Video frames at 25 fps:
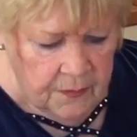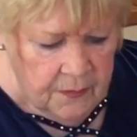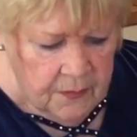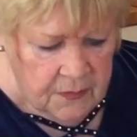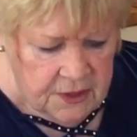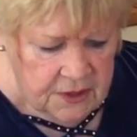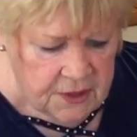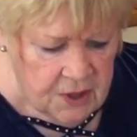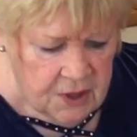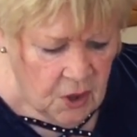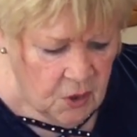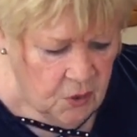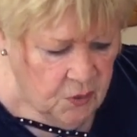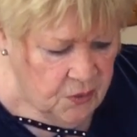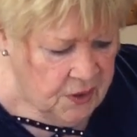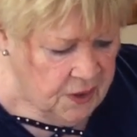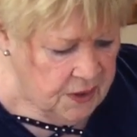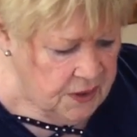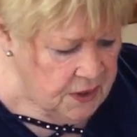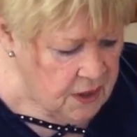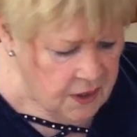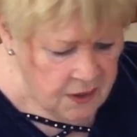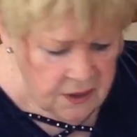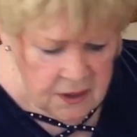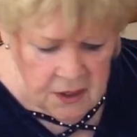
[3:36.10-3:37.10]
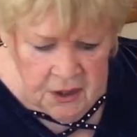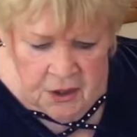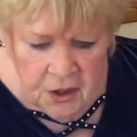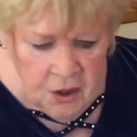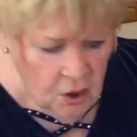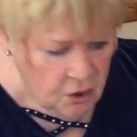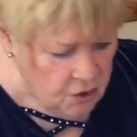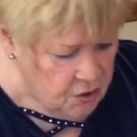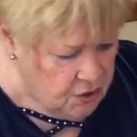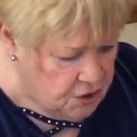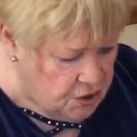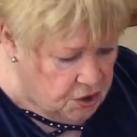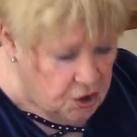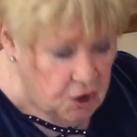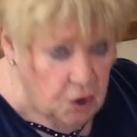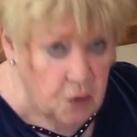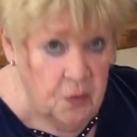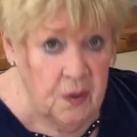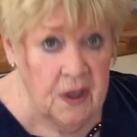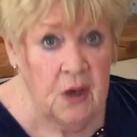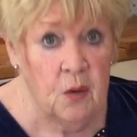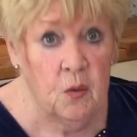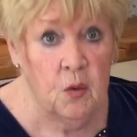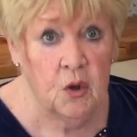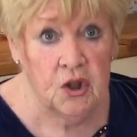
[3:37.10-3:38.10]
so that you're not
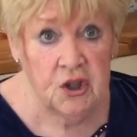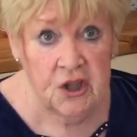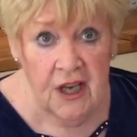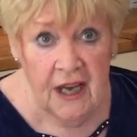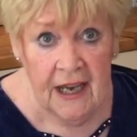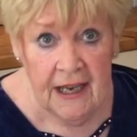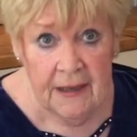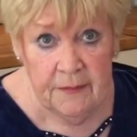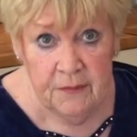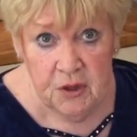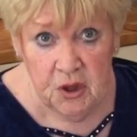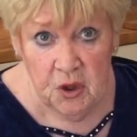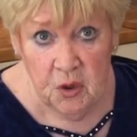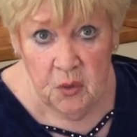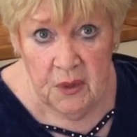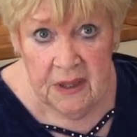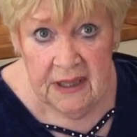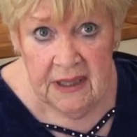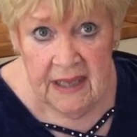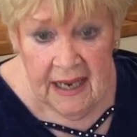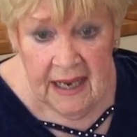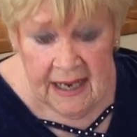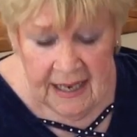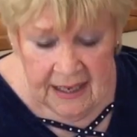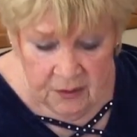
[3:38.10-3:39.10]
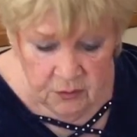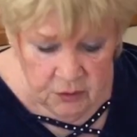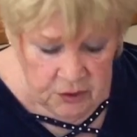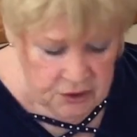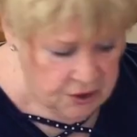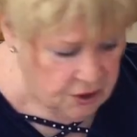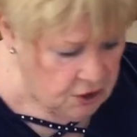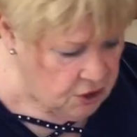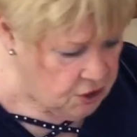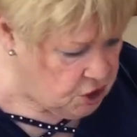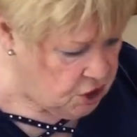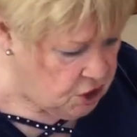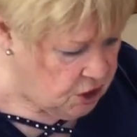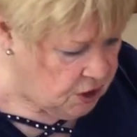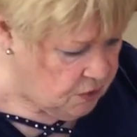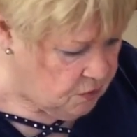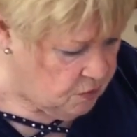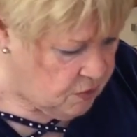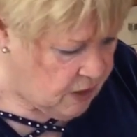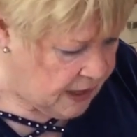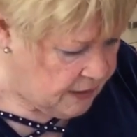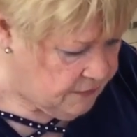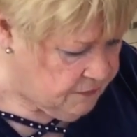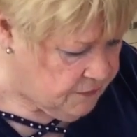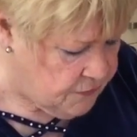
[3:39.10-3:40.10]
doing what I'm doing now, searching
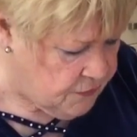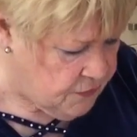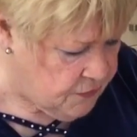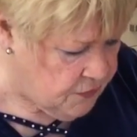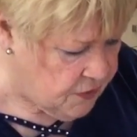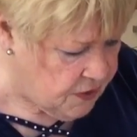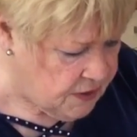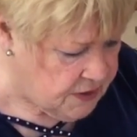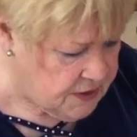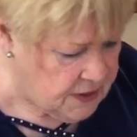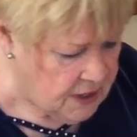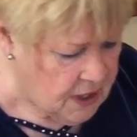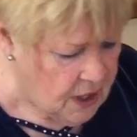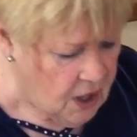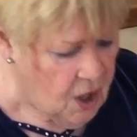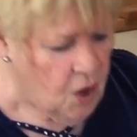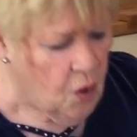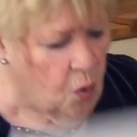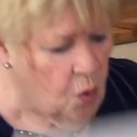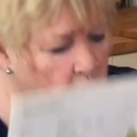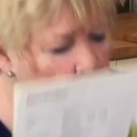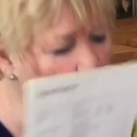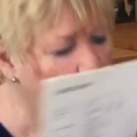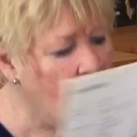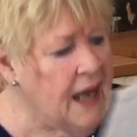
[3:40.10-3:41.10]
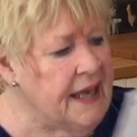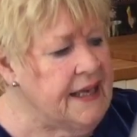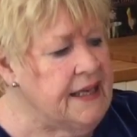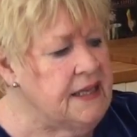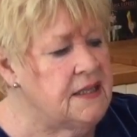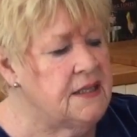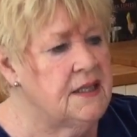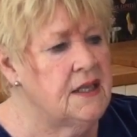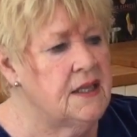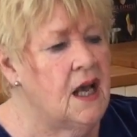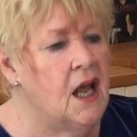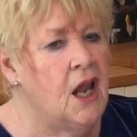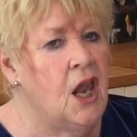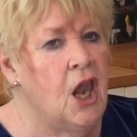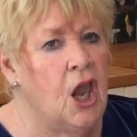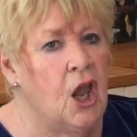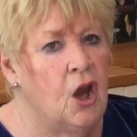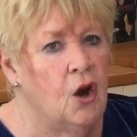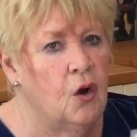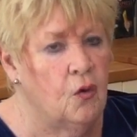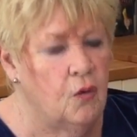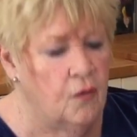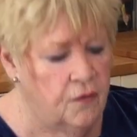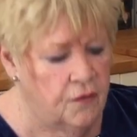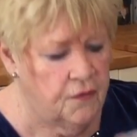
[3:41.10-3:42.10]
around for it. White
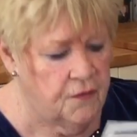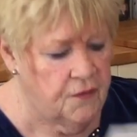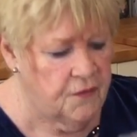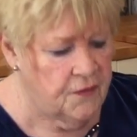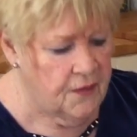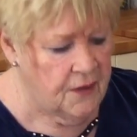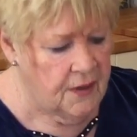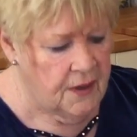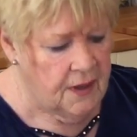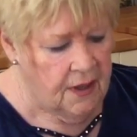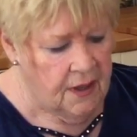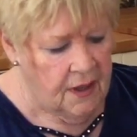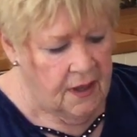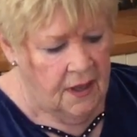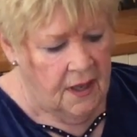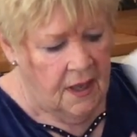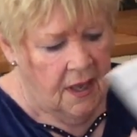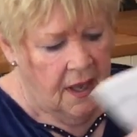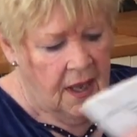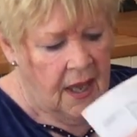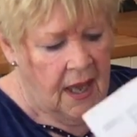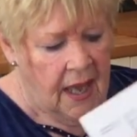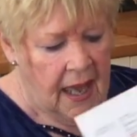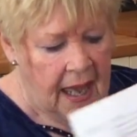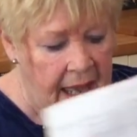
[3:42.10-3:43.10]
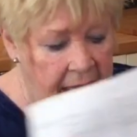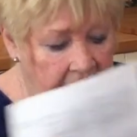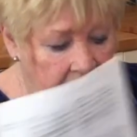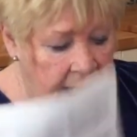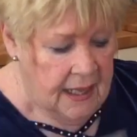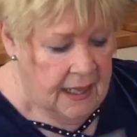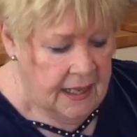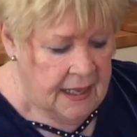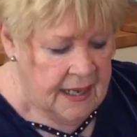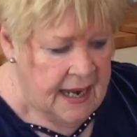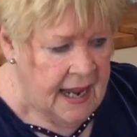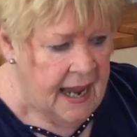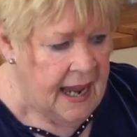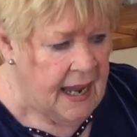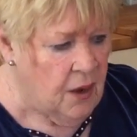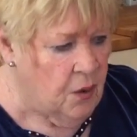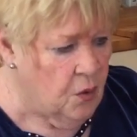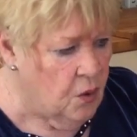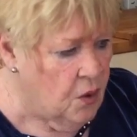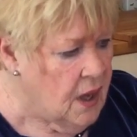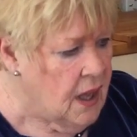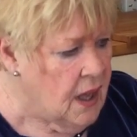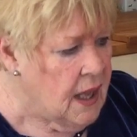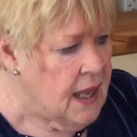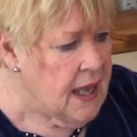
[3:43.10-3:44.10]
loaf. Now,
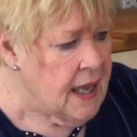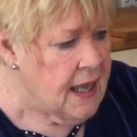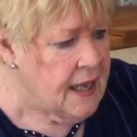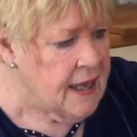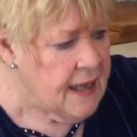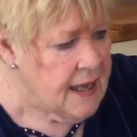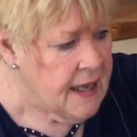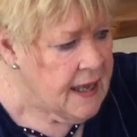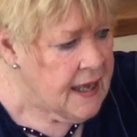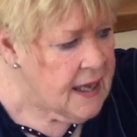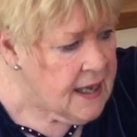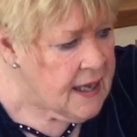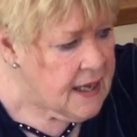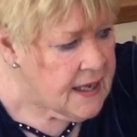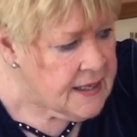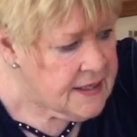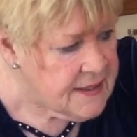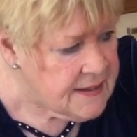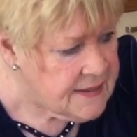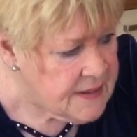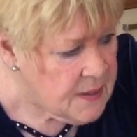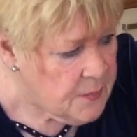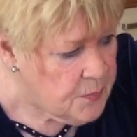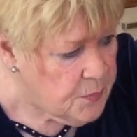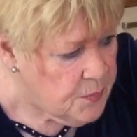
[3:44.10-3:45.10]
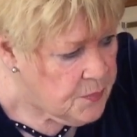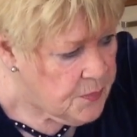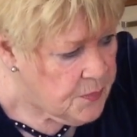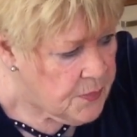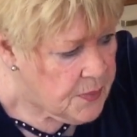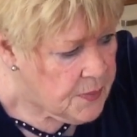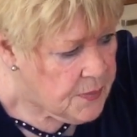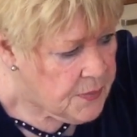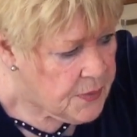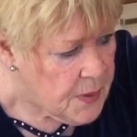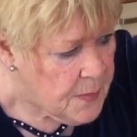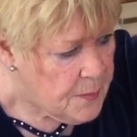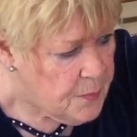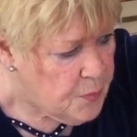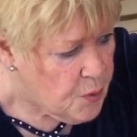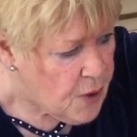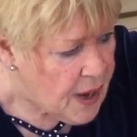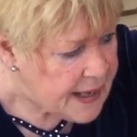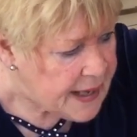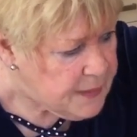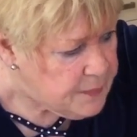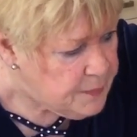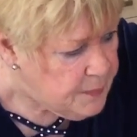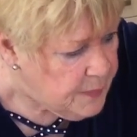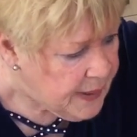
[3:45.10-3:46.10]
here is the
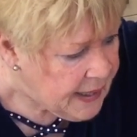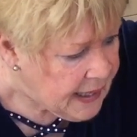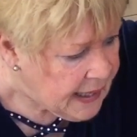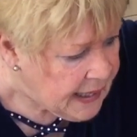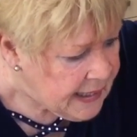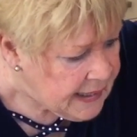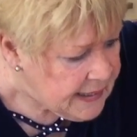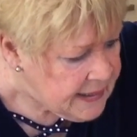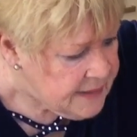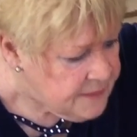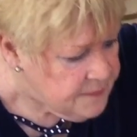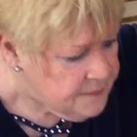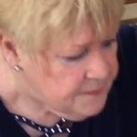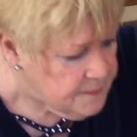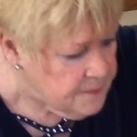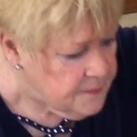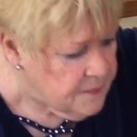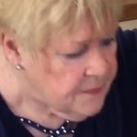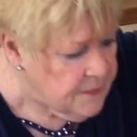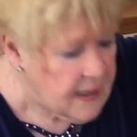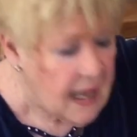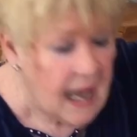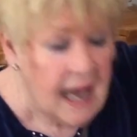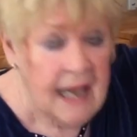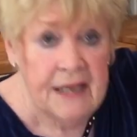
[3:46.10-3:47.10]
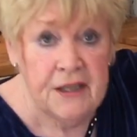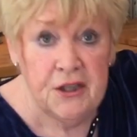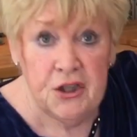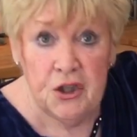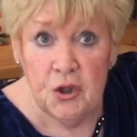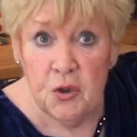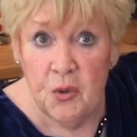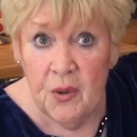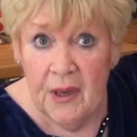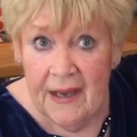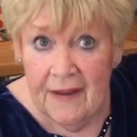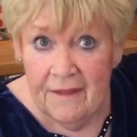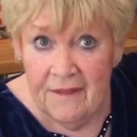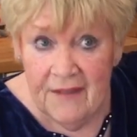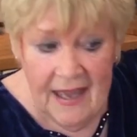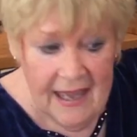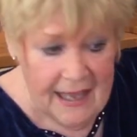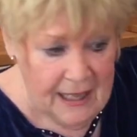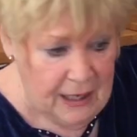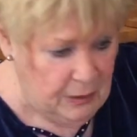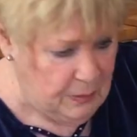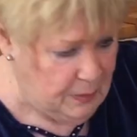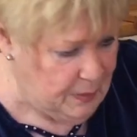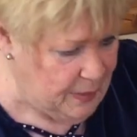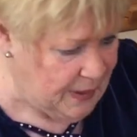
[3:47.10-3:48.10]
bread pan. I do have a
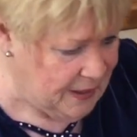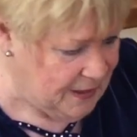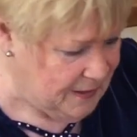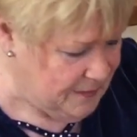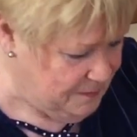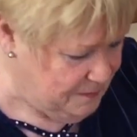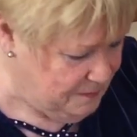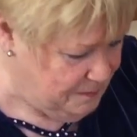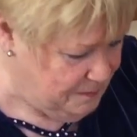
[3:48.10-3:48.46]
helper.